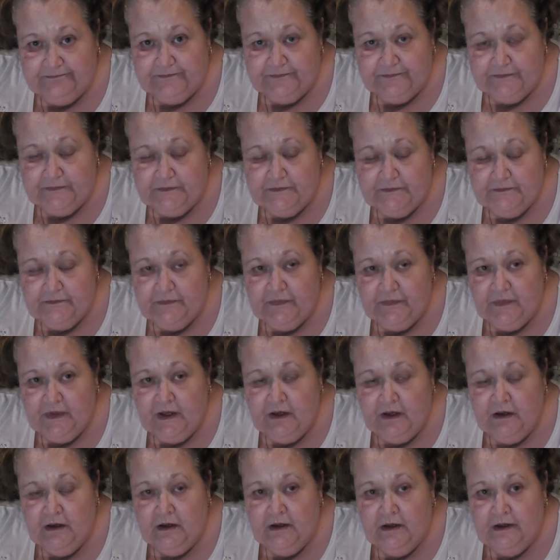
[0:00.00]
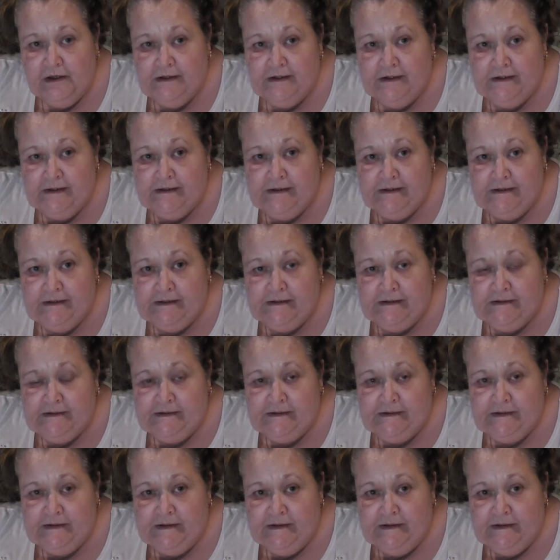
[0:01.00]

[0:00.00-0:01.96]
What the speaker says: [no speech]